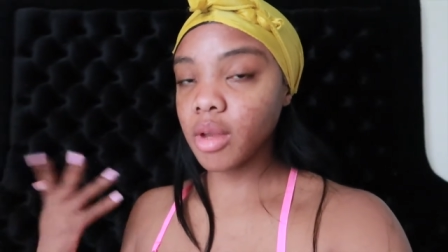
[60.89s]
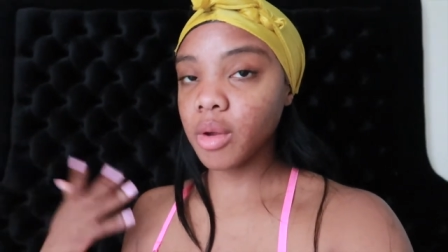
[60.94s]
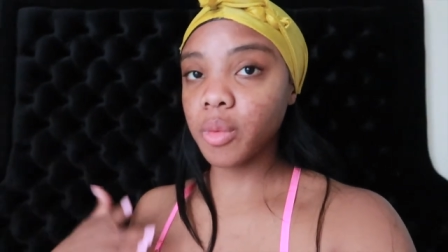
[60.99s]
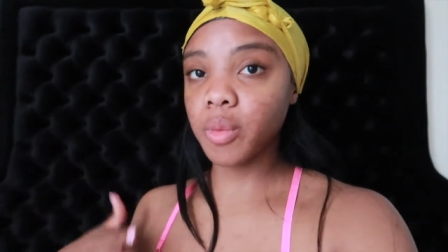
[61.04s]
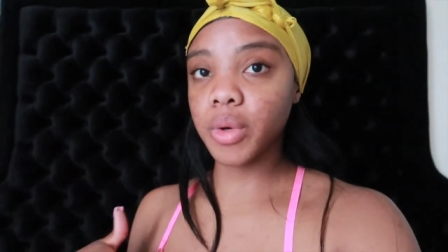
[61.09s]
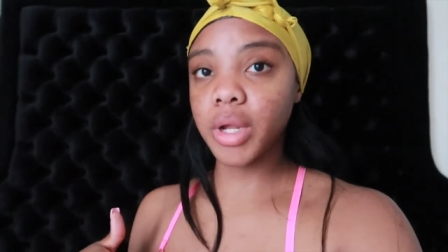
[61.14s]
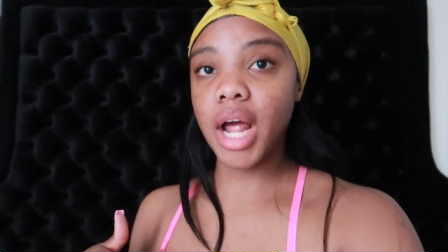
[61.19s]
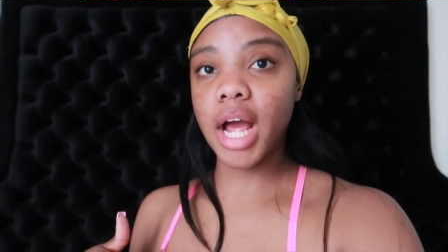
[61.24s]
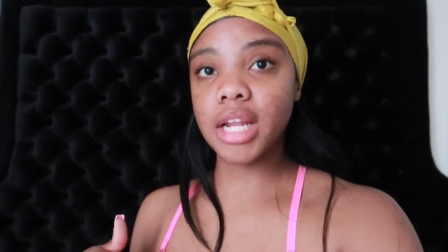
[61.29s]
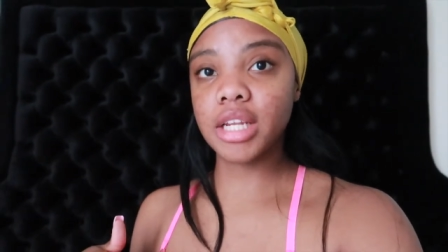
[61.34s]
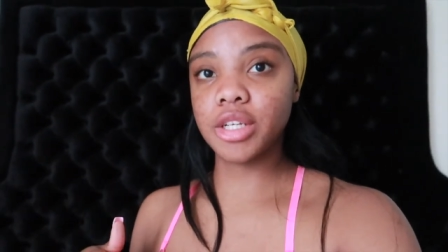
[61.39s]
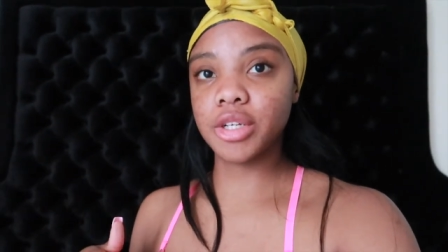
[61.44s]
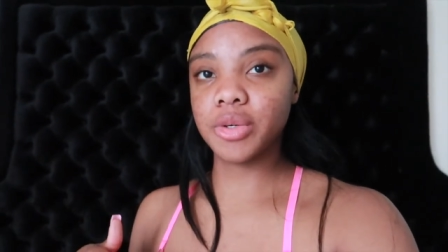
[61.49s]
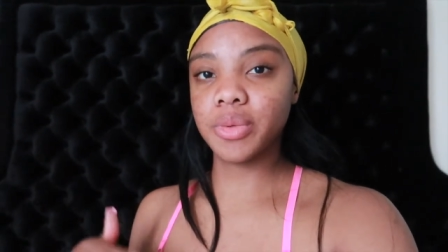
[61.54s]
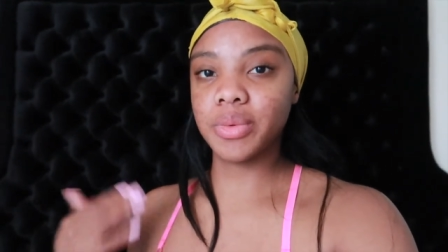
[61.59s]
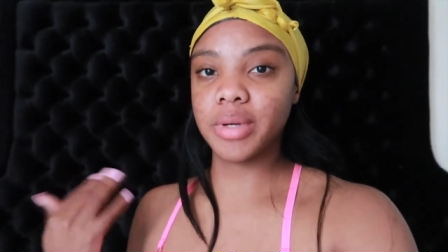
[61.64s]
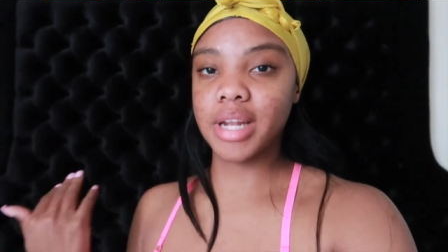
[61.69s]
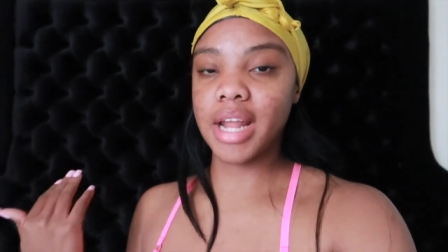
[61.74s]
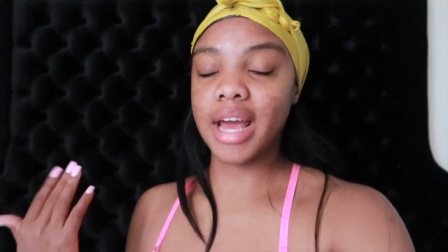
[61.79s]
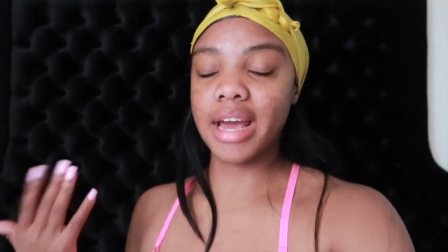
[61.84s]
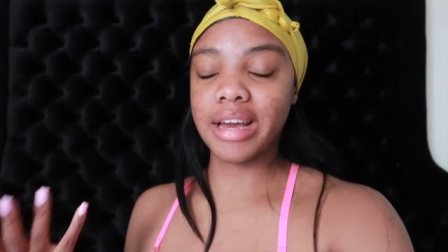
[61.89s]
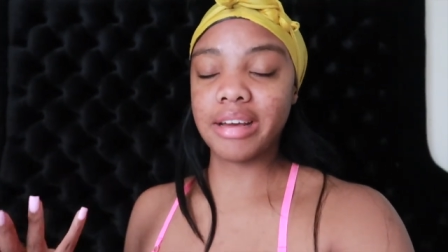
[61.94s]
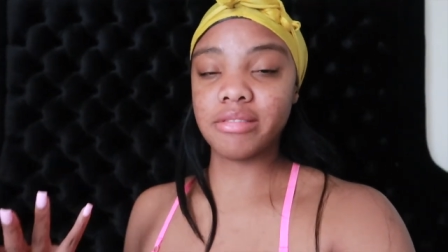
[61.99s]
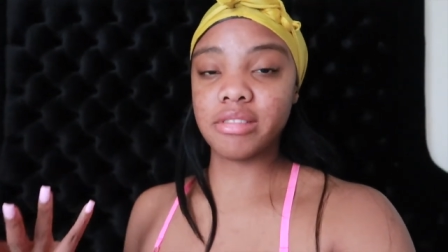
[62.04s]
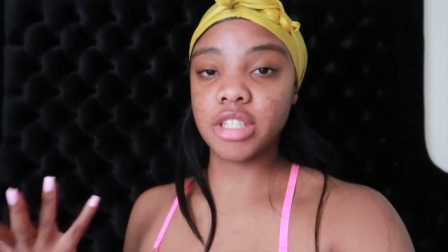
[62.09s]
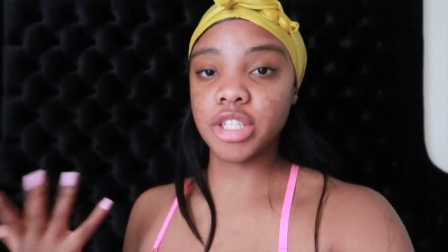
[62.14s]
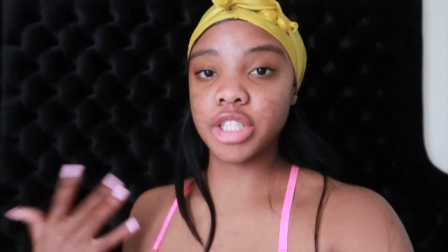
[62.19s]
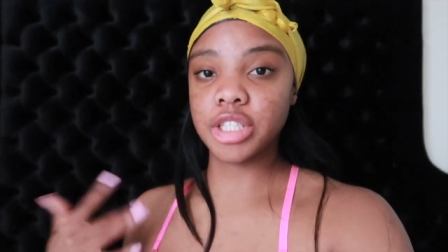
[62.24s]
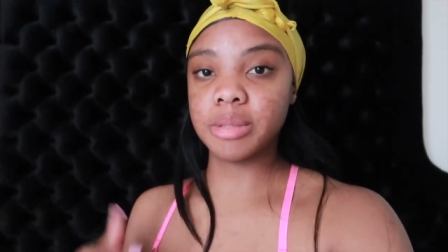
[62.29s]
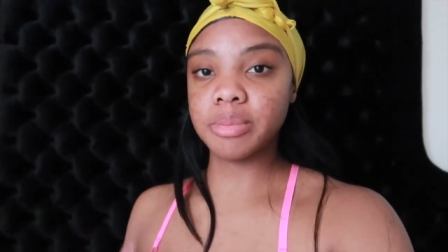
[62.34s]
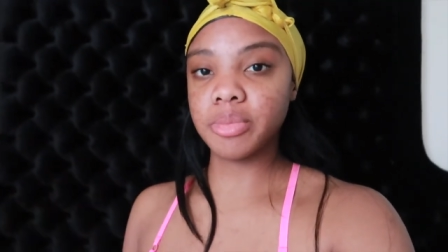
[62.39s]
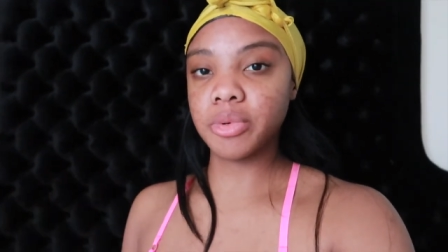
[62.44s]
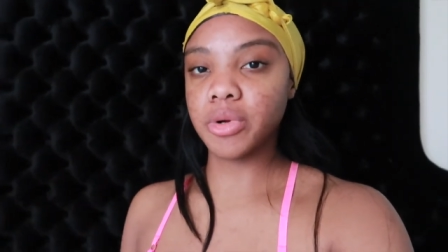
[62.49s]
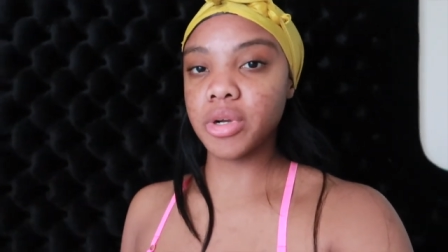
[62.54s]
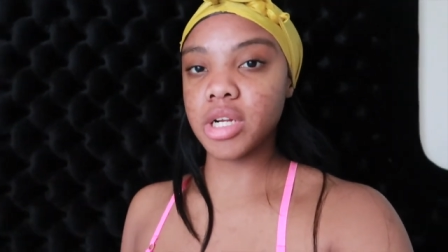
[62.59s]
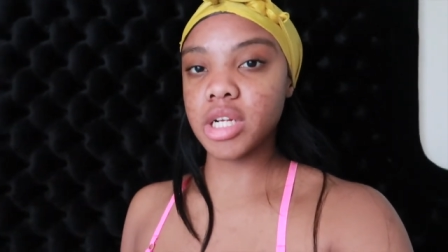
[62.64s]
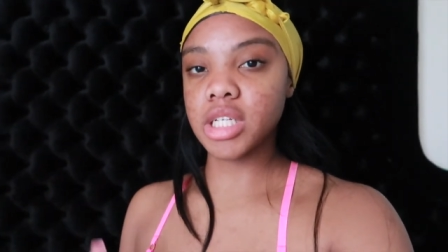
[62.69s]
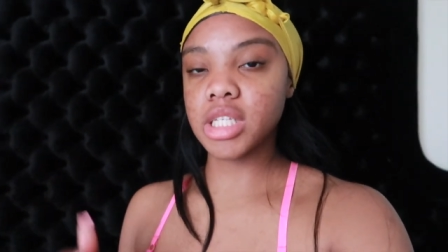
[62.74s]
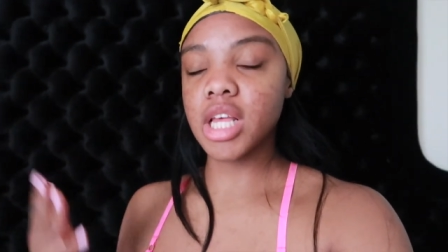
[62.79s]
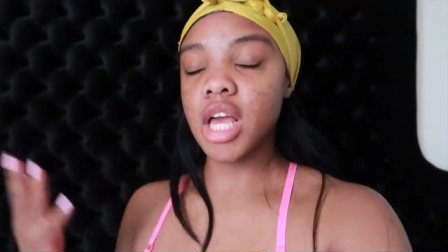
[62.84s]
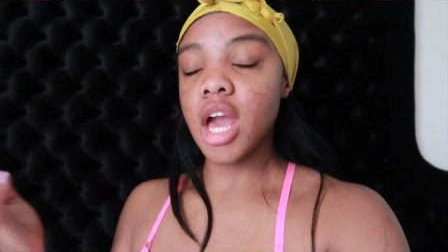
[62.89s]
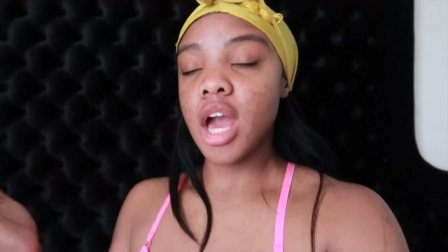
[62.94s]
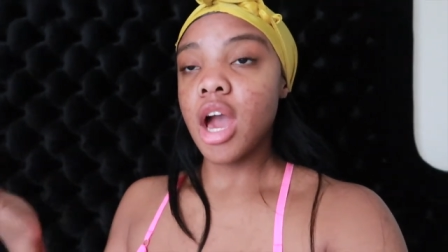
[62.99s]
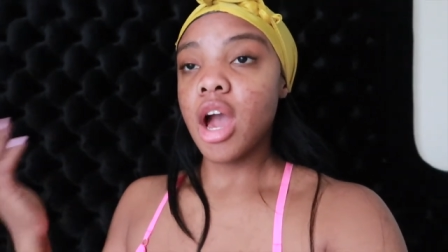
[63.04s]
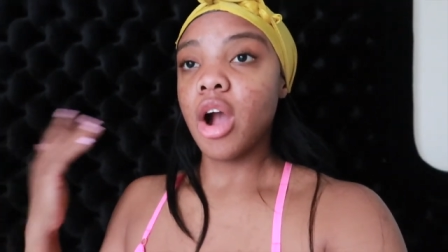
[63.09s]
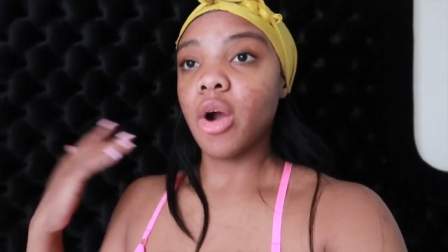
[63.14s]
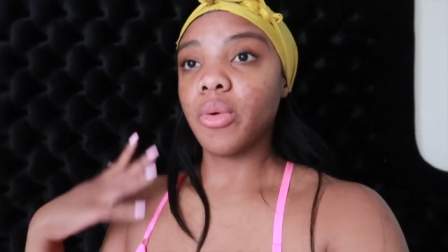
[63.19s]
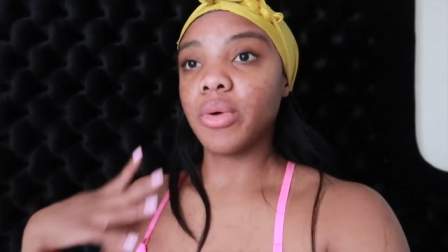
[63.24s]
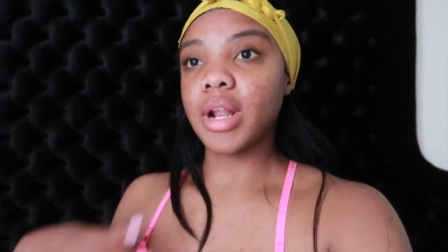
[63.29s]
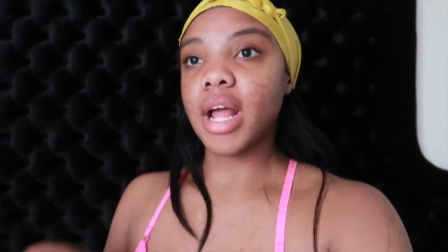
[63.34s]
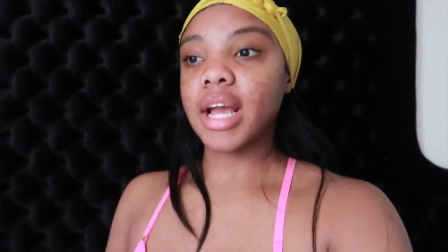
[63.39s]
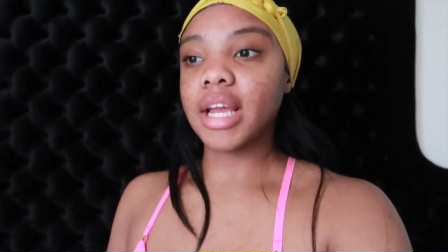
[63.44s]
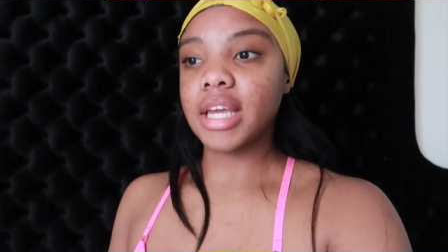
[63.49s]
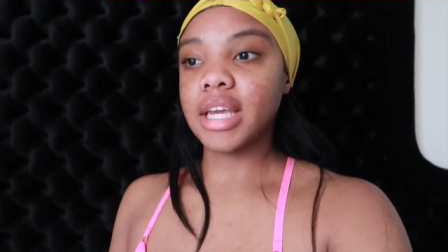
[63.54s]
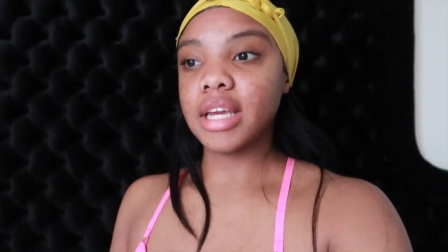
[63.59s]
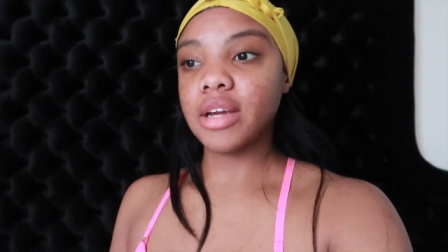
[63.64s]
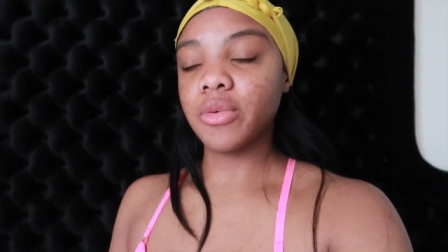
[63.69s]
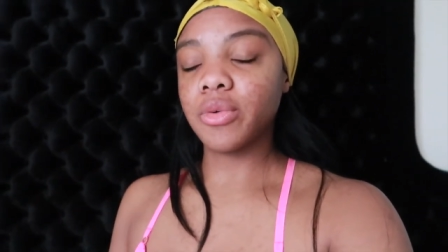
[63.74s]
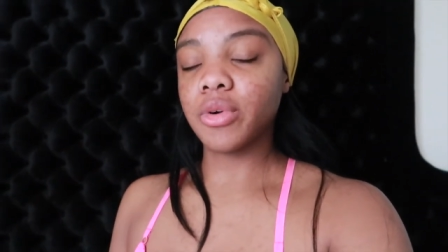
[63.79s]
what I do when I have to ship orders, when I get